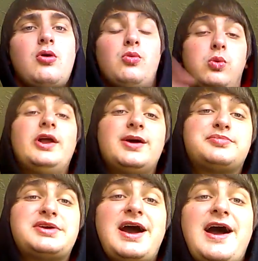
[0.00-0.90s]
What
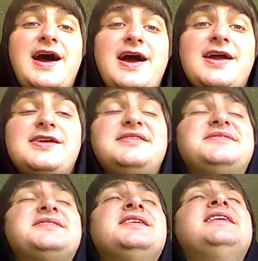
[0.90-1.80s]
up,
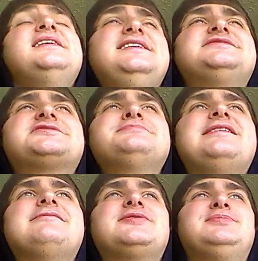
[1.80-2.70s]
guys? It's your
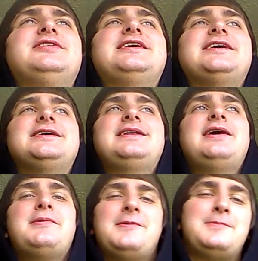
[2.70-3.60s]
man with a plan,
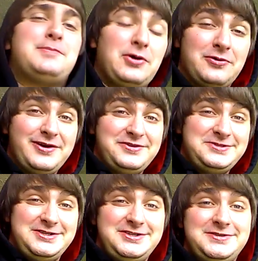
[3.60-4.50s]
Paul
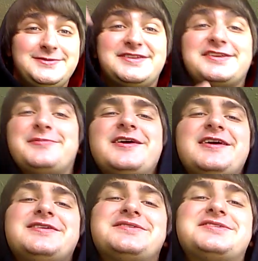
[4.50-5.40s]
Really. What's up?
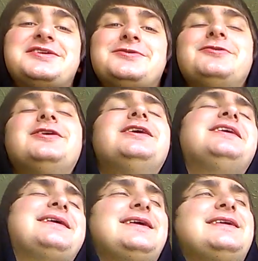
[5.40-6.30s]
So,
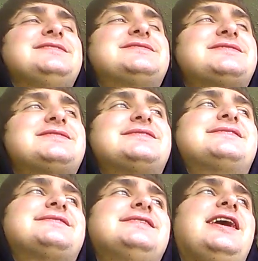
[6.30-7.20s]

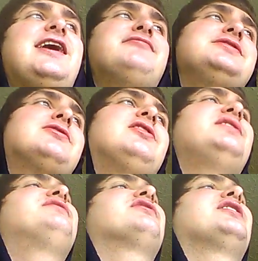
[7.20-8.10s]
I've been
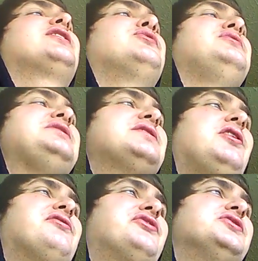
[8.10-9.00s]
gone for like a week
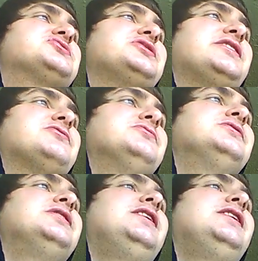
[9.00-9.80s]
off this channel,